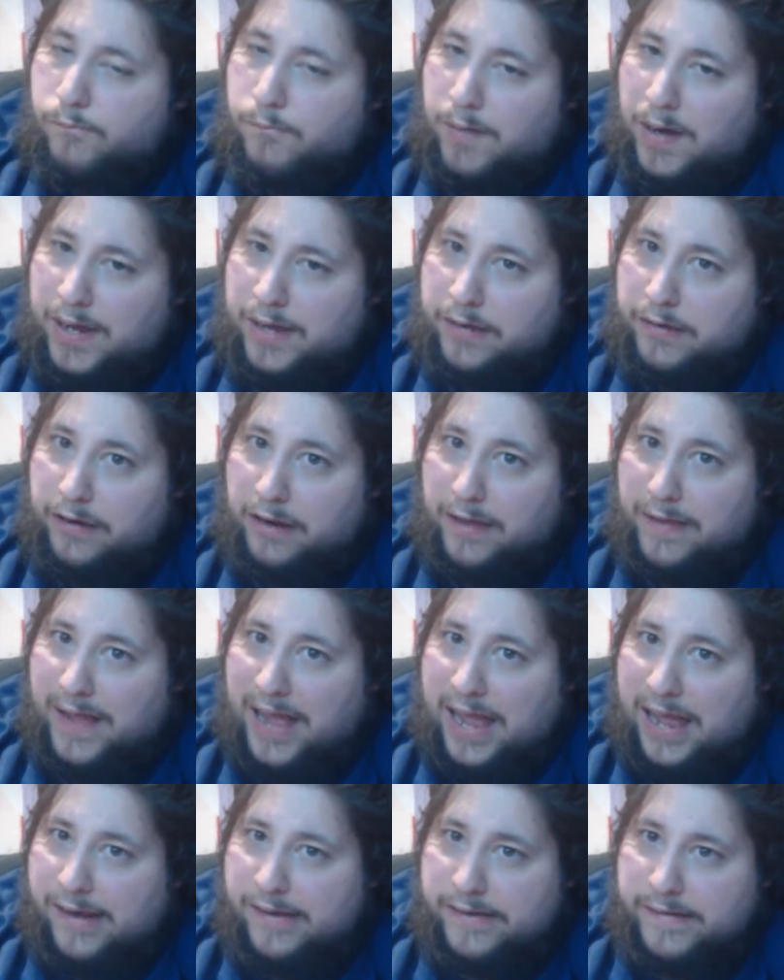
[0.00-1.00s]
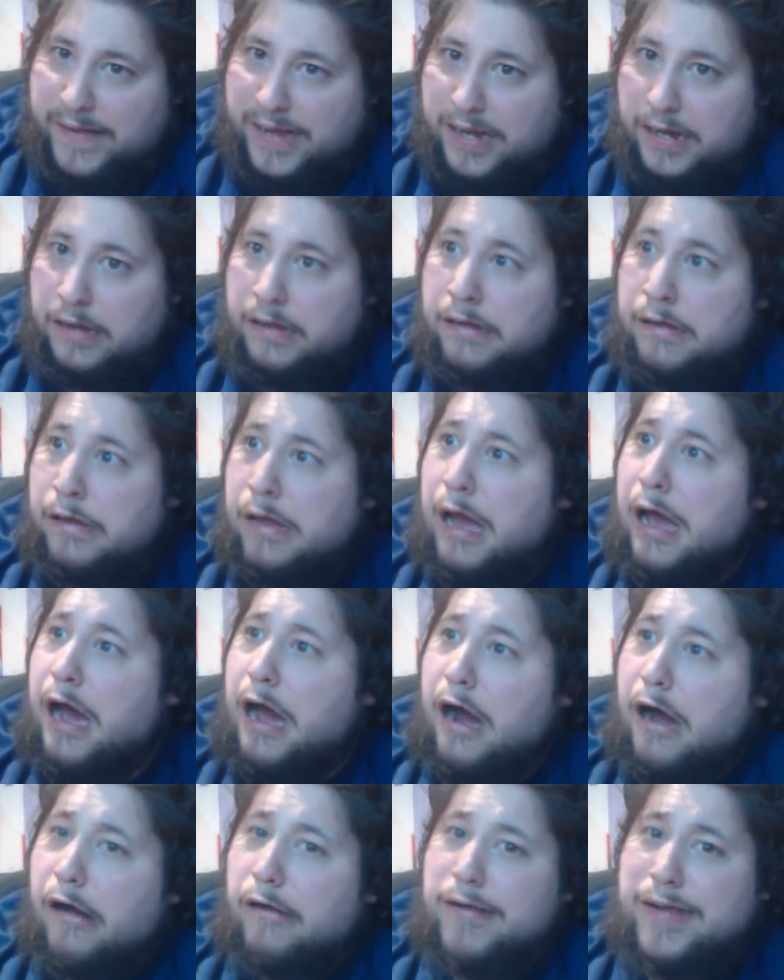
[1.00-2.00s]
players like that, and you think,
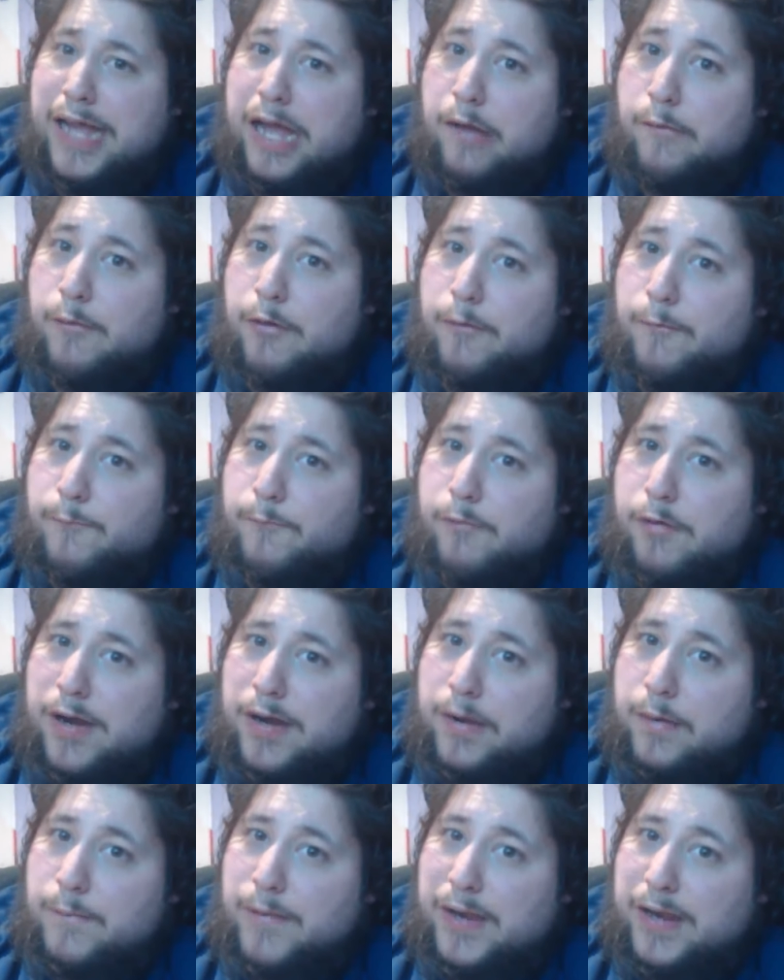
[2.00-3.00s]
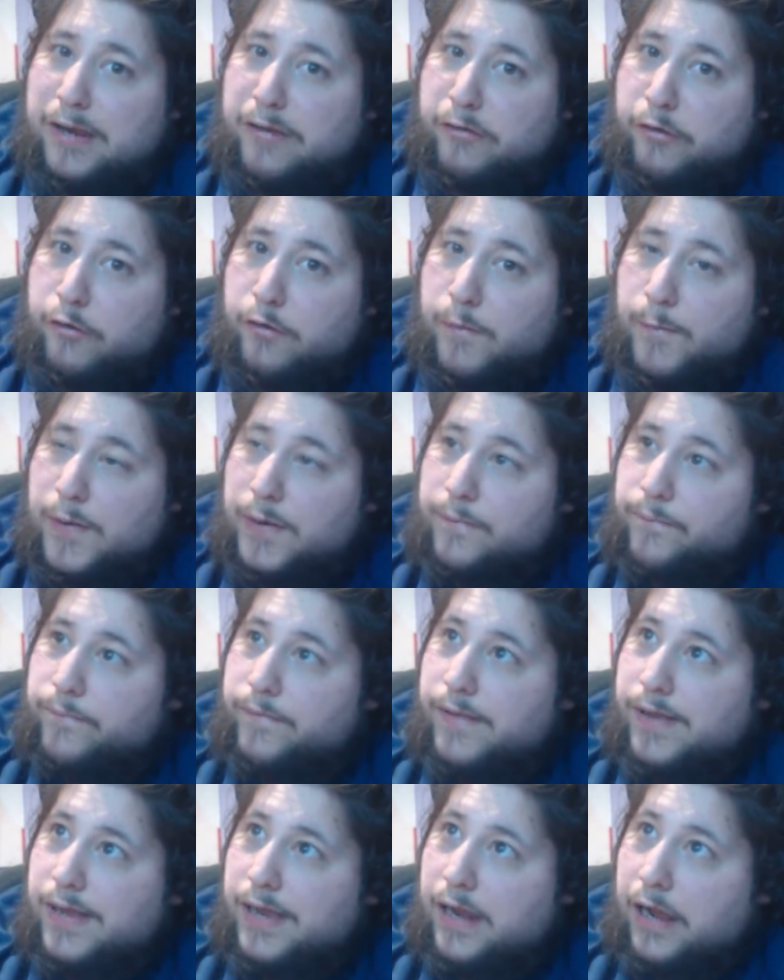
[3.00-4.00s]
oh yeah, we'll bring them in the tournament,
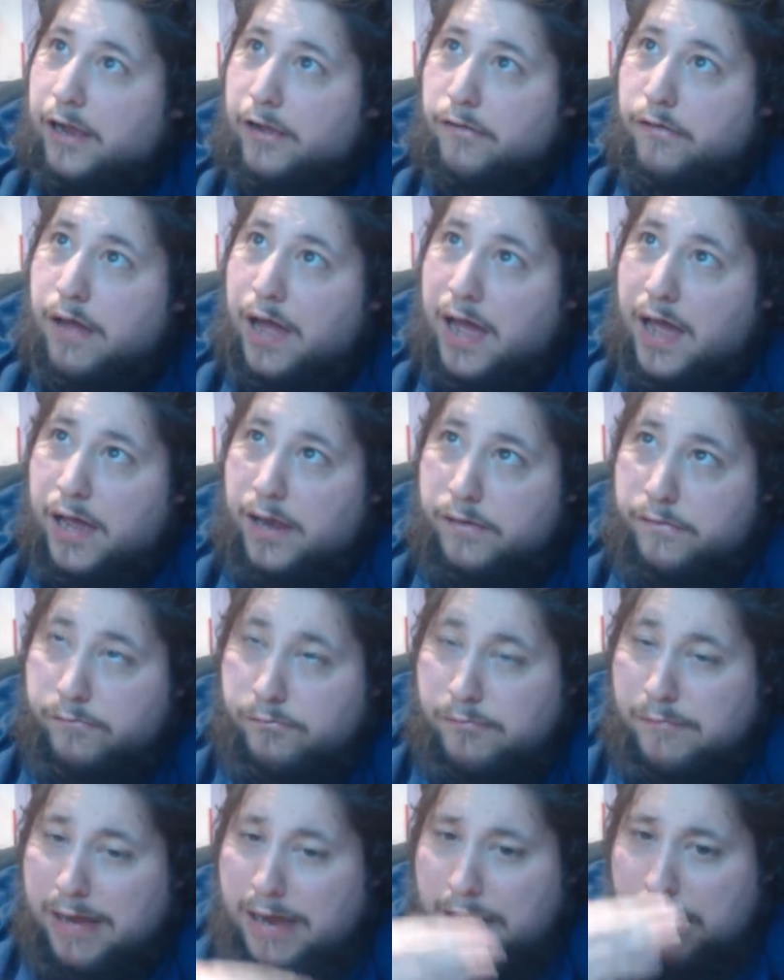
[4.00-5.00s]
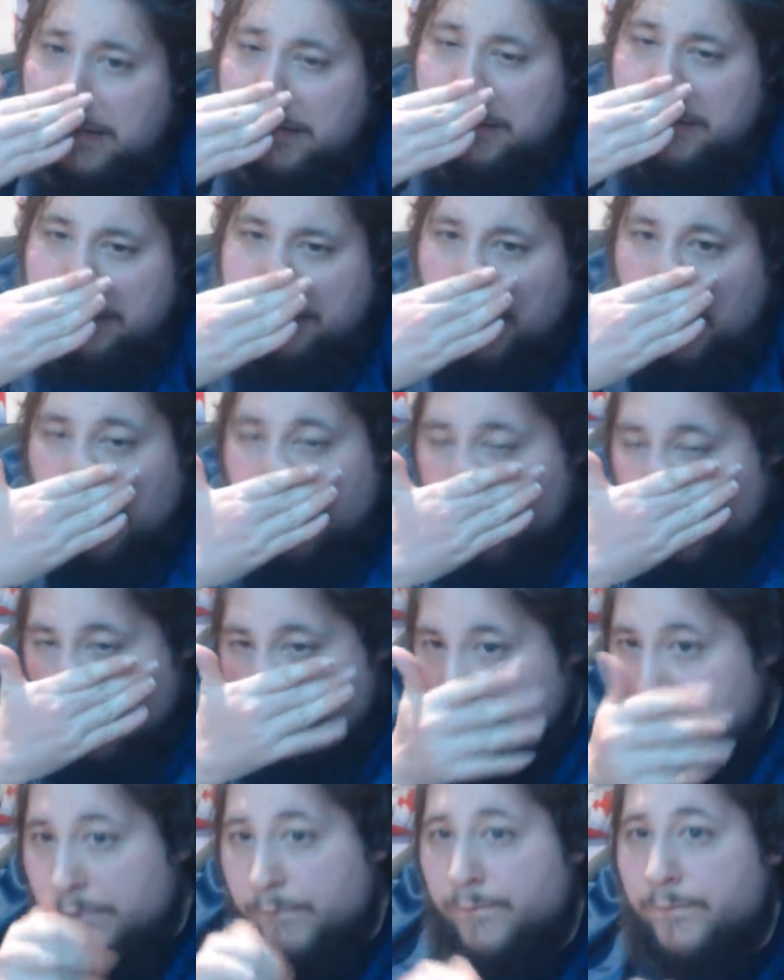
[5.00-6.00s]
and it's
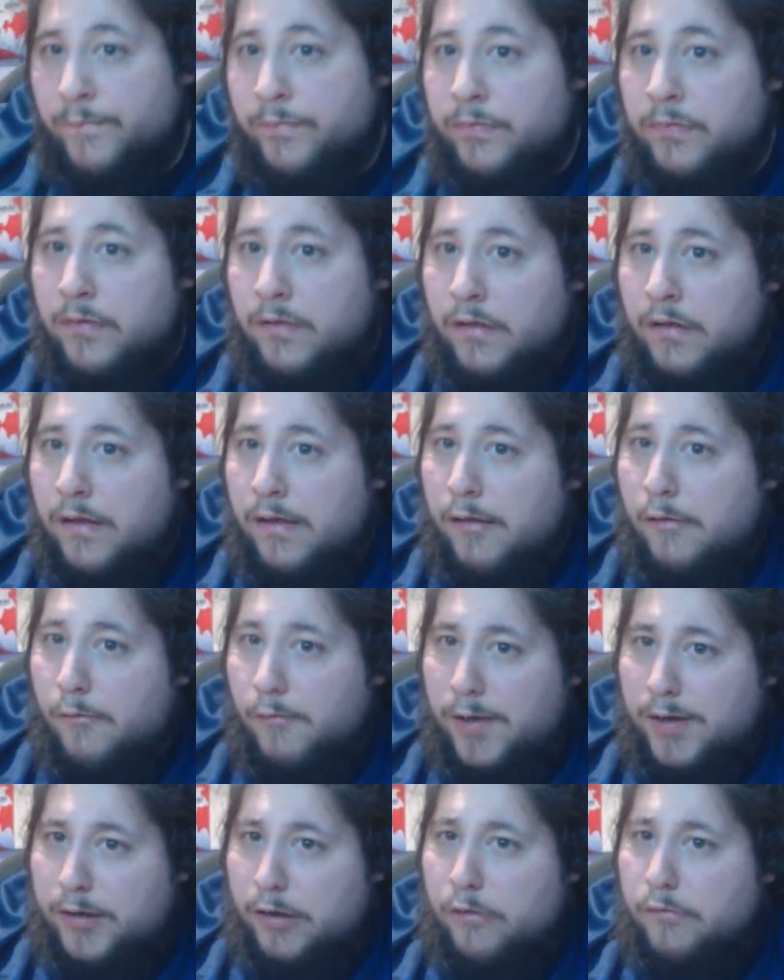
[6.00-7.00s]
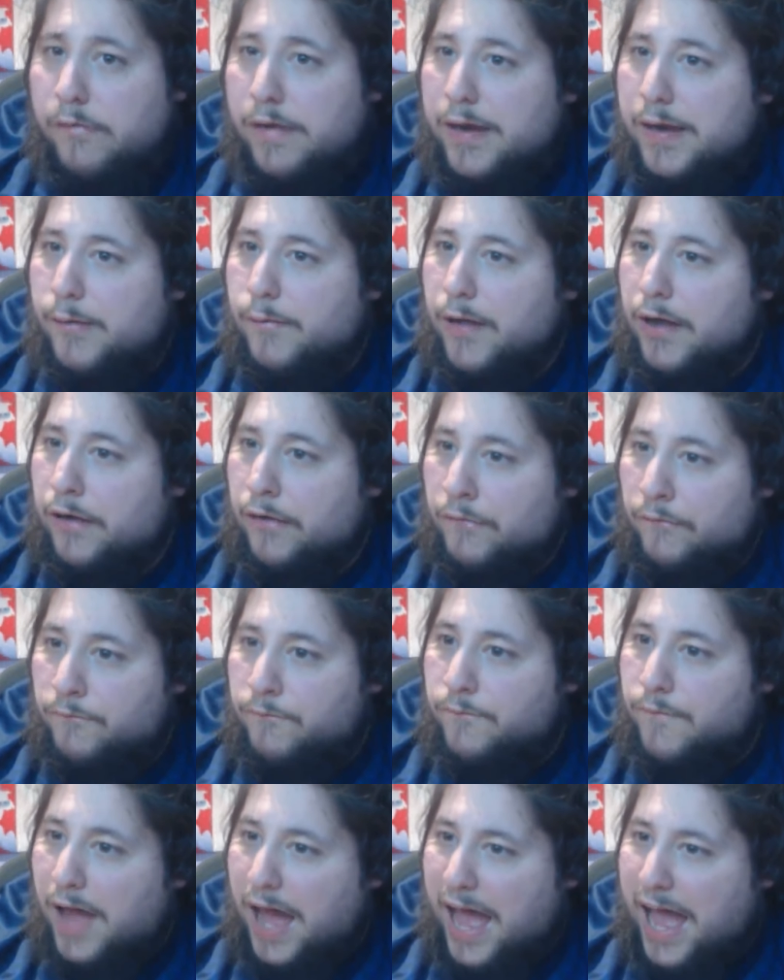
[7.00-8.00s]
done. We do really well,
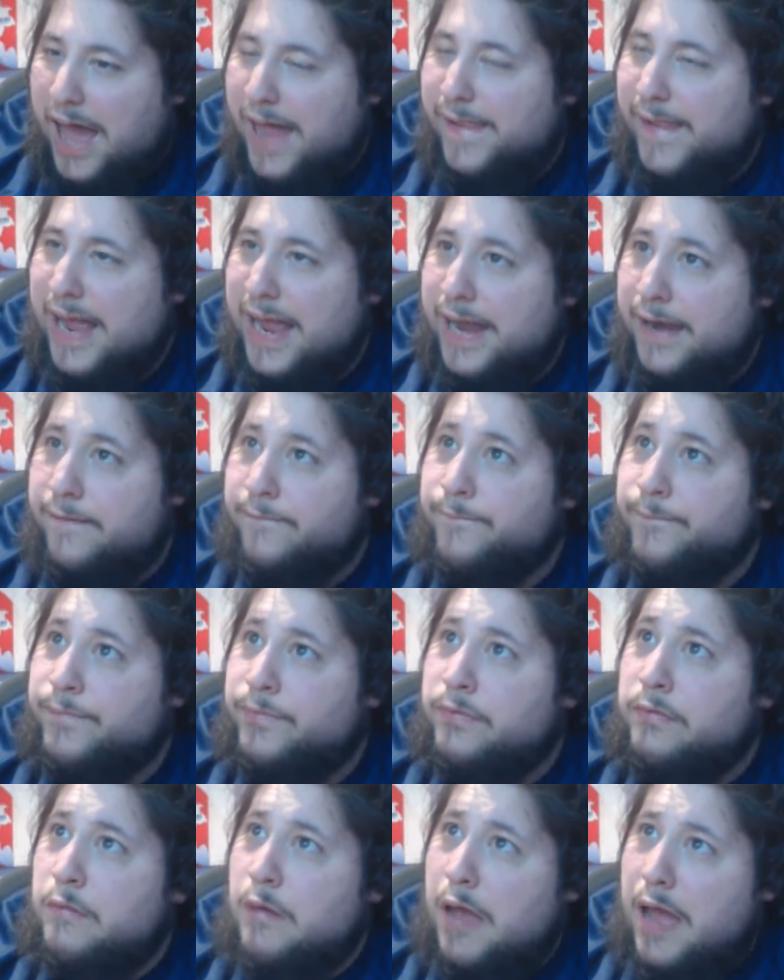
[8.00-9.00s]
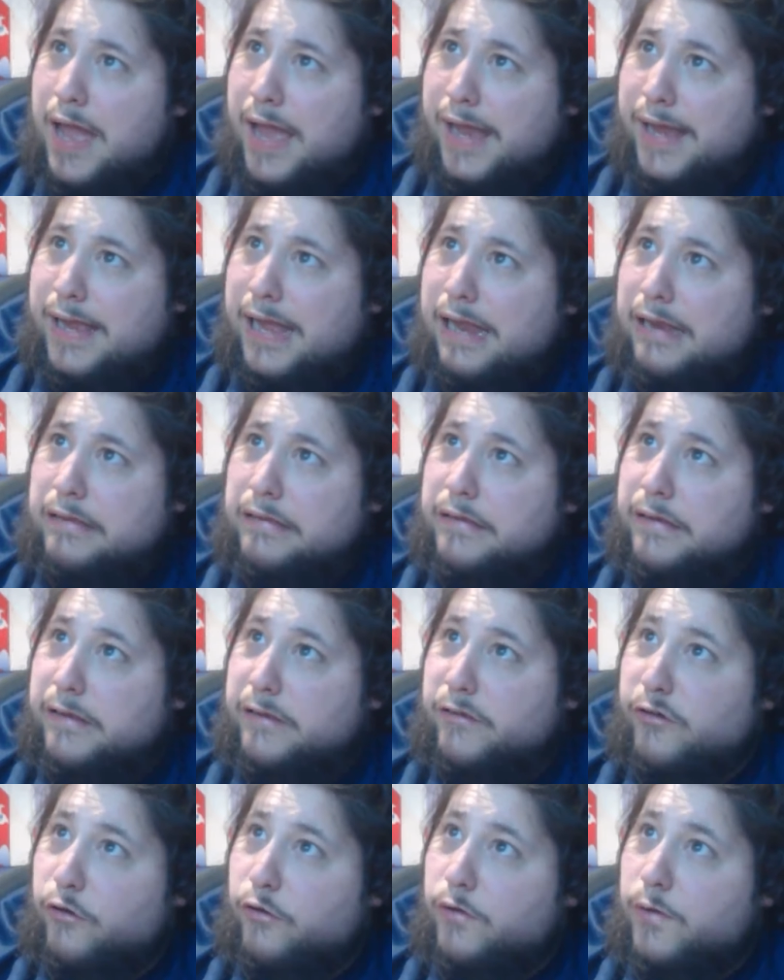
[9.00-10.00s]
and then it gets to the
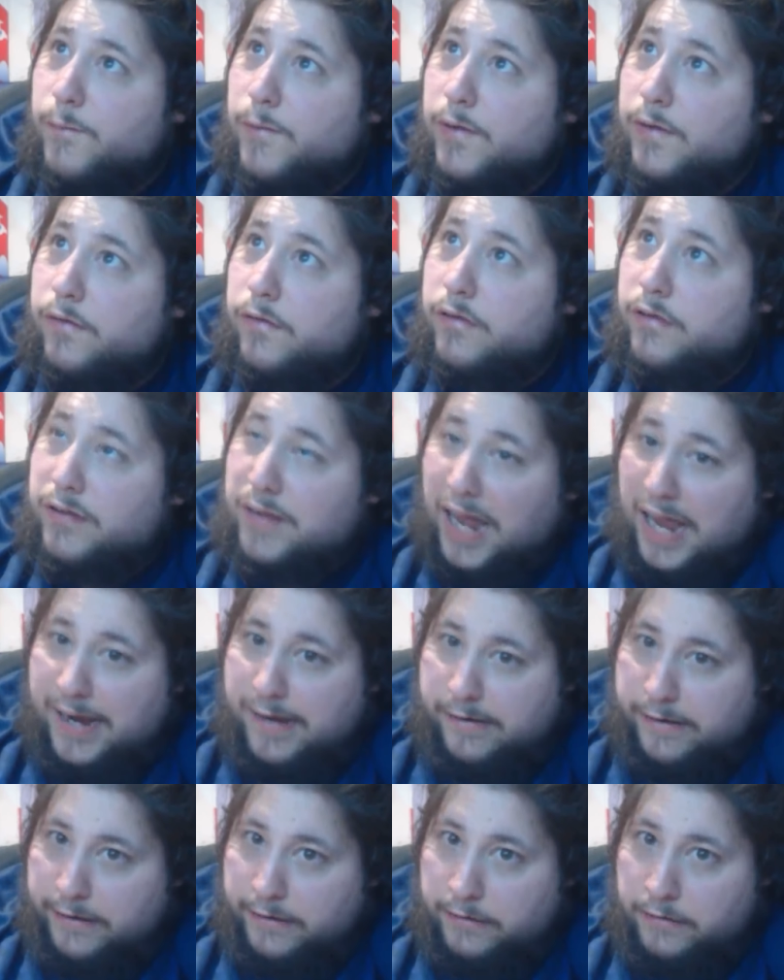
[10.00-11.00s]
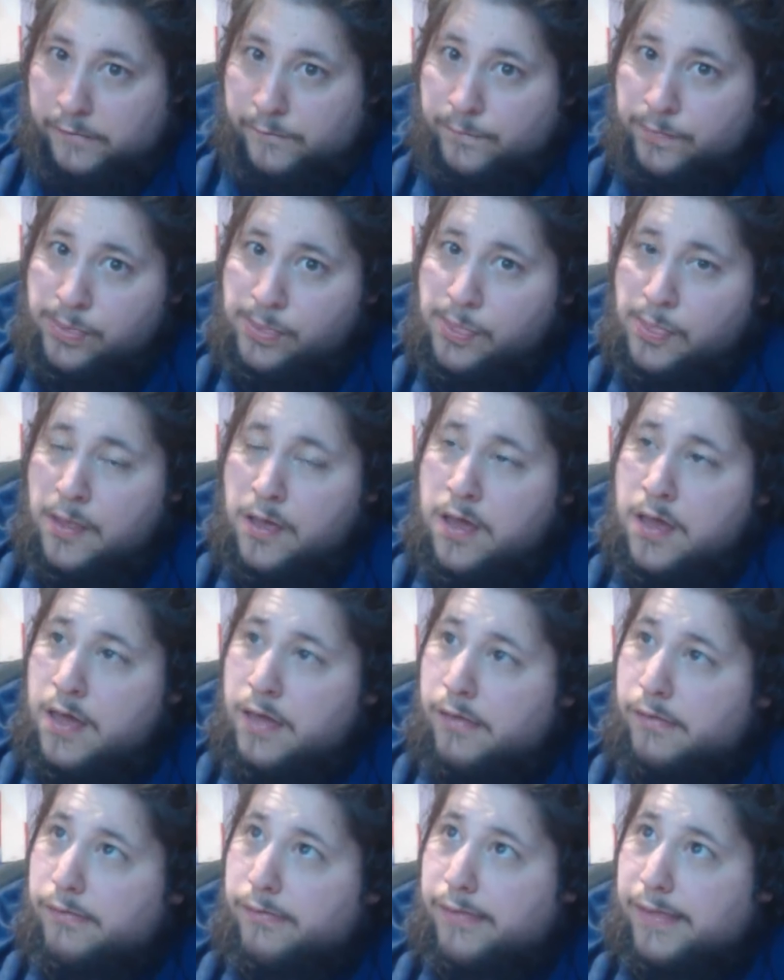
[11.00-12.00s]
tournament stages.
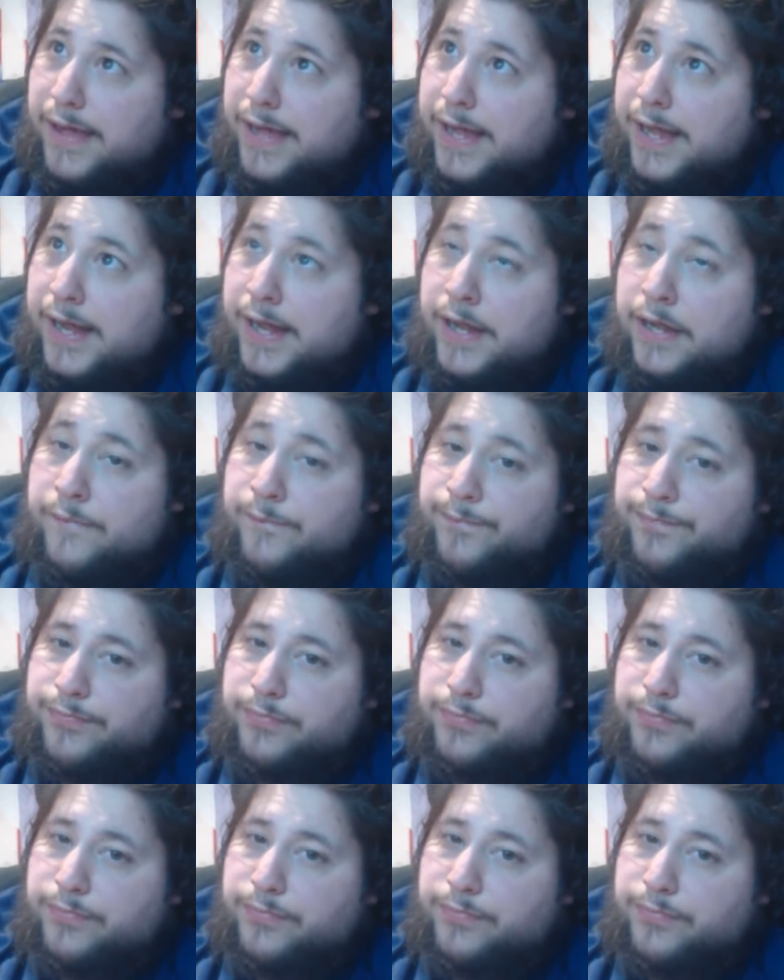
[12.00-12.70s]
The